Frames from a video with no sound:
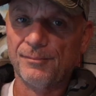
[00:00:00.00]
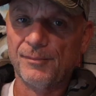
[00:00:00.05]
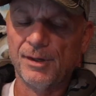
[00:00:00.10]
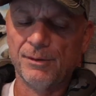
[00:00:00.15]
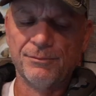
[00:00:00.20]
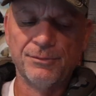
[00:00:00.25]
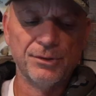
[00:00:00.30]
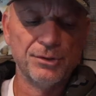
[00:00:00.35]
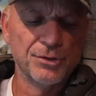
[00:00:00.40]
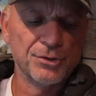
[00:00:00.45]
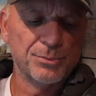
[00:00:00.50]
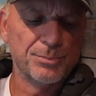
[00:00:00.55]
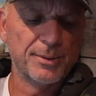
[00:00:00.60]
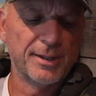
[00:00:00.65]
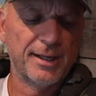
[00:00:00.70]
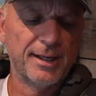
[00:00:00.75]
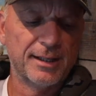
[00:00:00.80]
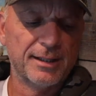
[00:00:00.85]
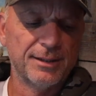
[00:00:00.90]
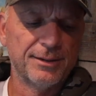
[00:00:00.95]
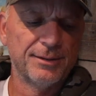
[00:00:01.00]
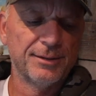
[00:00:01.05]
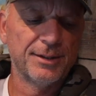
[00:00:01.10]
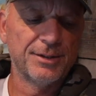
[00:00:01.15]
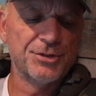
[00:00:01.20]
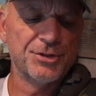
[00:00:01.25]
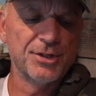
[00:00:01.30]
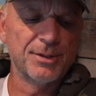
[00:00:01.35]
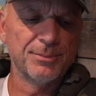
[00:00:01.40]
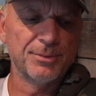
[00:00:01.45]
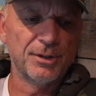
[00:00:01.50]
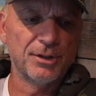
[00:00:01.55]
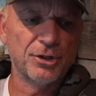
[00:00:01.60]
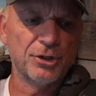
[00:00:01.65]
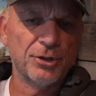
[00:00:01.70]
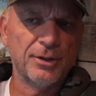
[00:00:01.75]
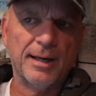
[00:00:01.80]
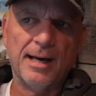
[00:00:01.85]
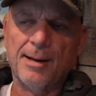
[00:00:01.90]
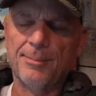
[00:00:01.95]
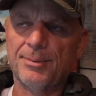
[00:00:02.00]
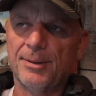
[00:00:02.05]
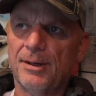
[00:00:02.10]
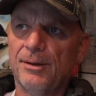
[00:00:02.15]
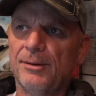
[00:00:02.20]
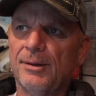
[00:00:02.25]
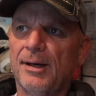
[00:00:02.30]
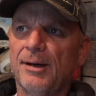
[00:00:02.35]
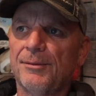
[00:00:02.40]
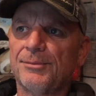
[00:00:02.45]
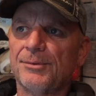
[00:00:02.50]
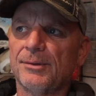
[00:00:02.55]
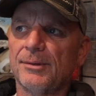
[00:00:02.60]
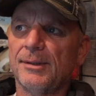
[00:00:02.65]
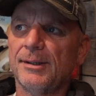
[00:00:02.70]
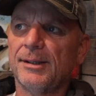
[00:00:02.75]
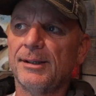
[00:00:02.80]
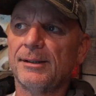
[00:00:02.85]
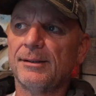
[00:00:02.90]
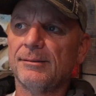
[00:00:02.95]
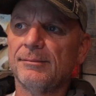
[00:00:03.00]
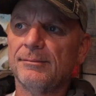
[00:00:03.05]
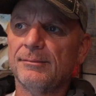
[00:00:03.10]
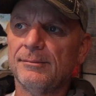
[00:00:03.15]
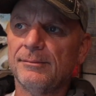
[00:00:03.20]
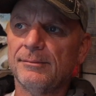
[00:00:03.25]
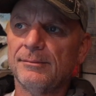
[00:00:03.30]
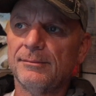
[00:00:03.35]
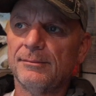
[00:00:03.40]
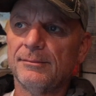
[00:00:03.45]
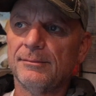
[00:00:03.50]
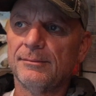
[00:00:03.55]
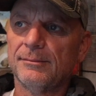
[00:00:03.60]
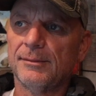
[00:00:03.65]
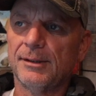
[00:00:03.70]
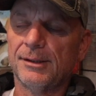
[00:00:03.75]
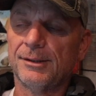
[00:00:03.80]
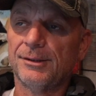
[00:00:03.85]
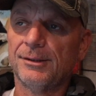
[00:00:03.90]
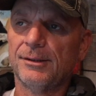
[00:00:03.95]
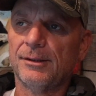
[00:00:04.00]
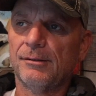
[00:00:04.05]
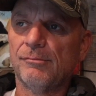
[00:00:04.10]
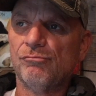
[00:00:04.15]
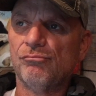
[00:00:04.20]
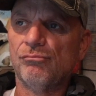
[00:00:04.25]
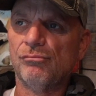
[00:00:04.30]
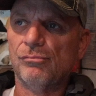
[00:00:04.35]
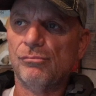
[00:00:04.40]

a few years back, and they seemed to all crap out after like, I don't know,